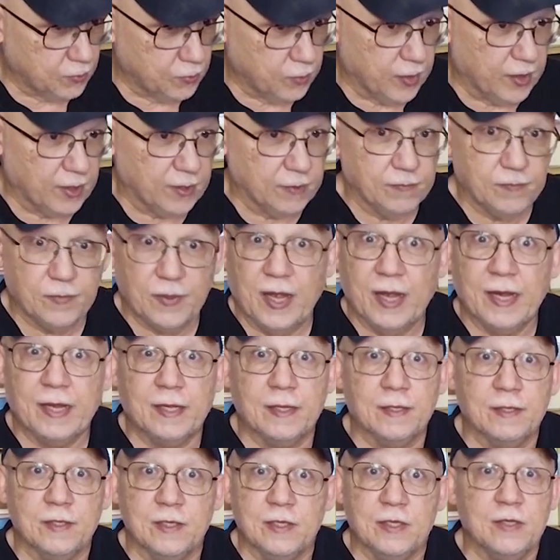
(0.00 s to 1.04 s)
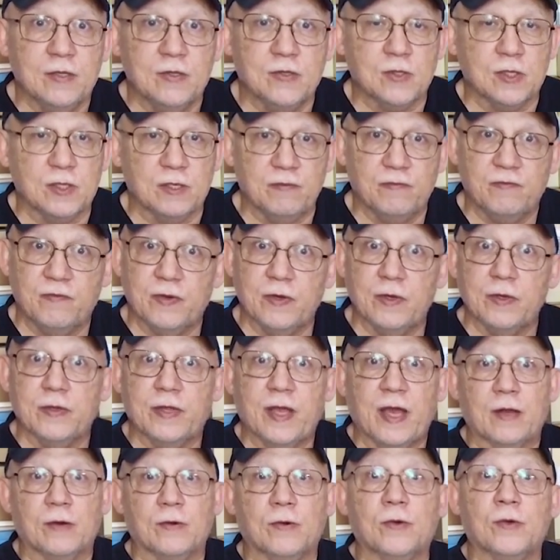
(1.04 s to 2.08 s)
Well, I can easily fill
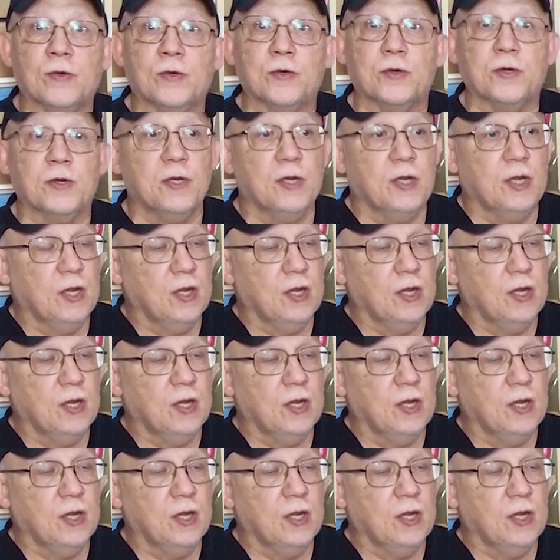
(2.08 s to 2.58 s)
that order